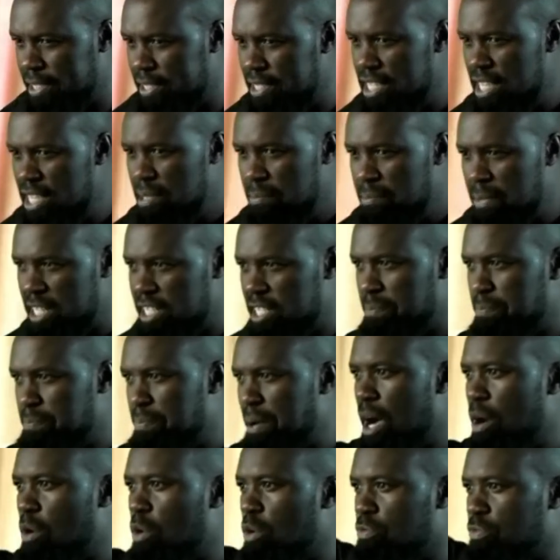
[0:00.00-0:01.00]
by the power
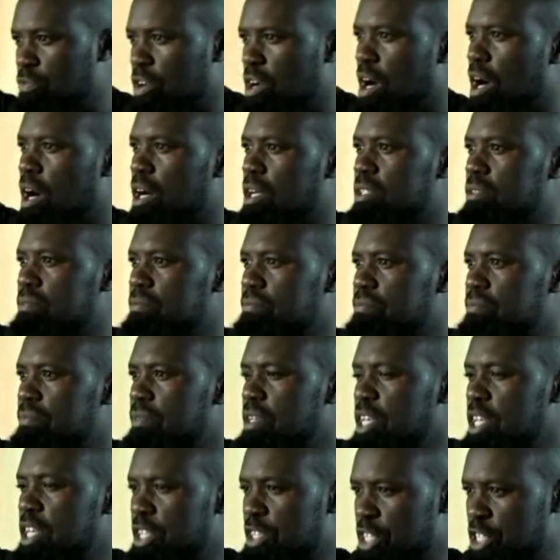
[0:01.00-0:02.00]
of God.
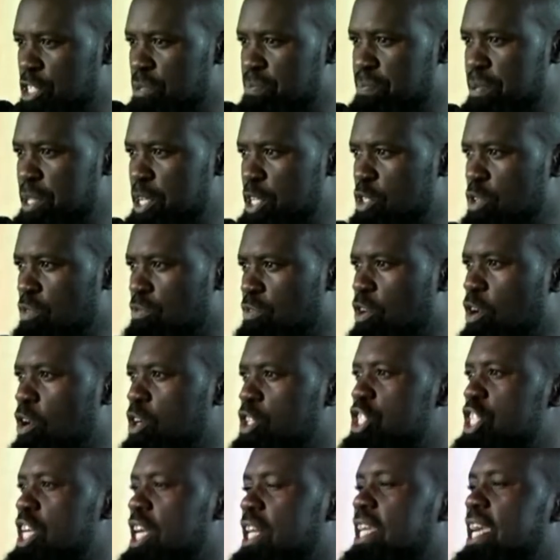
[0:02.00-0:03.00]
The Spirit of God
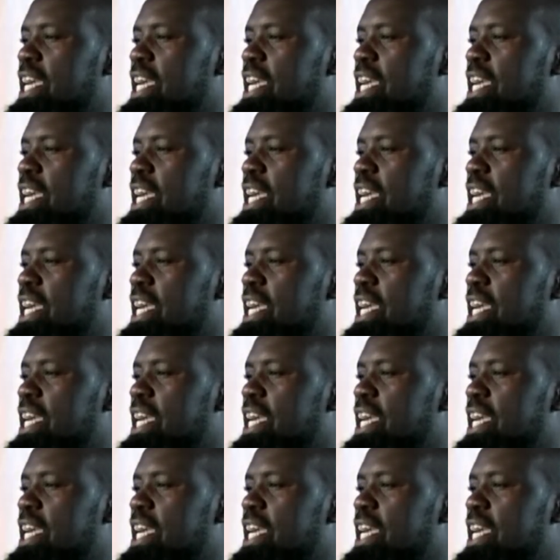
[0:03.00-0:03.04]
shall come